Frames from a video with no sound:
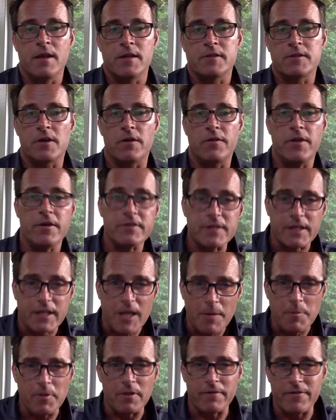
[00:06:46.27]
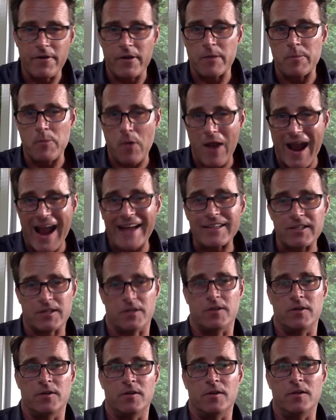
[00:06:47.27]
So there's a couple of very
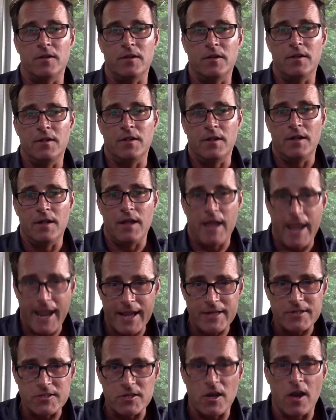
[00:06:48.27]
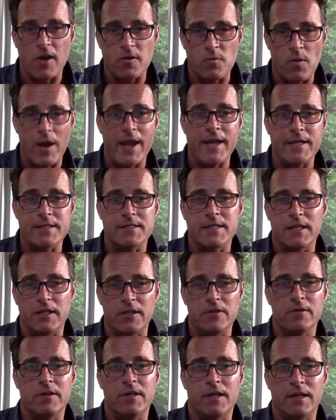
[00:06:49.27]
practical, hands-on ways that
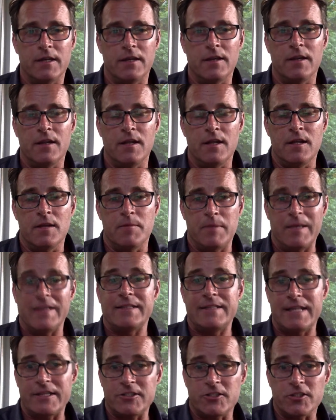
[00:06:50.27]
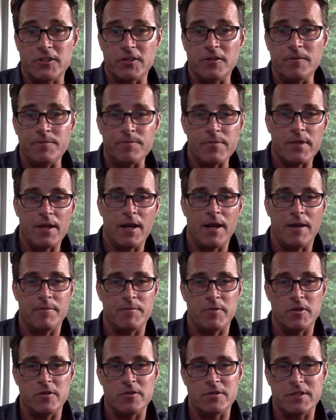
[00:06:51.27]
you can be intentional. Um,
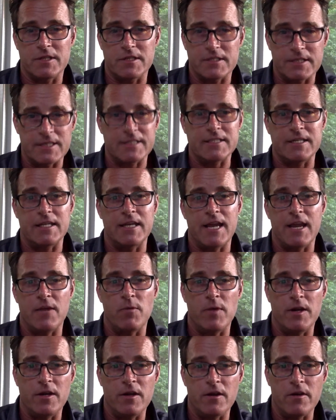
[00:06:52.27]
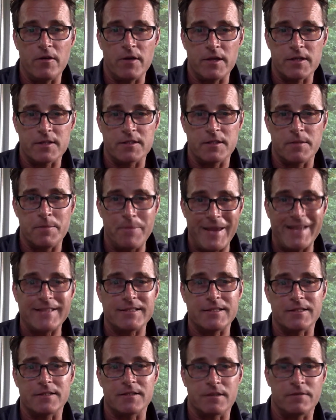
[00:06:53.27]
use the 60-day window as the
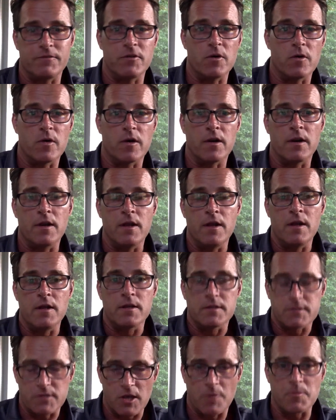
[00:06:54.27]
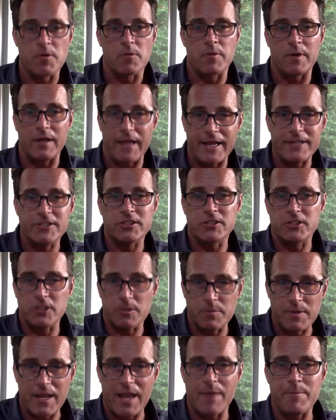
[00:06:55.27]
basis of your summer
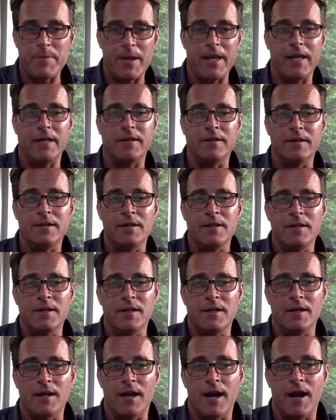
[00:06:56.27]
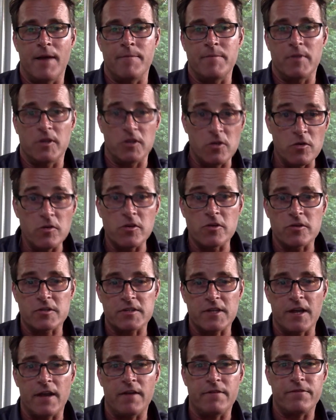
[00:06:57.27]
relationship campaign. Um, you
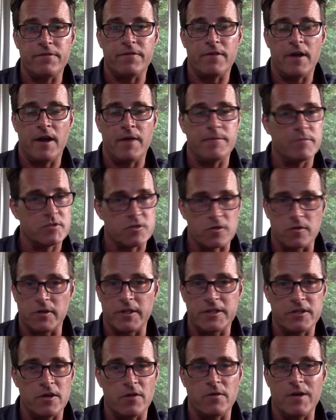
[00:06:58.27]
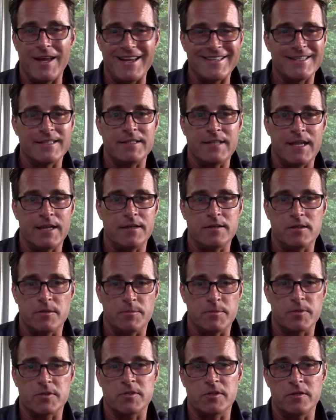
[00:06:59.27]
yourself um, certainly don't hesitate to
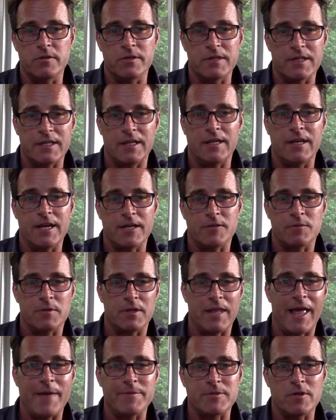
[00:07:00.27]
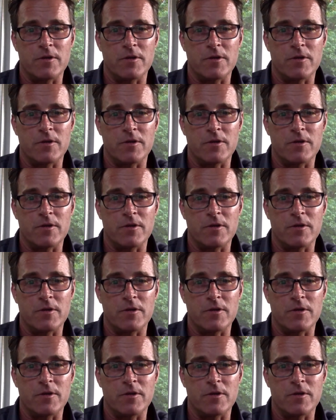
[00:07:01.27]
pursue and to connect with lapse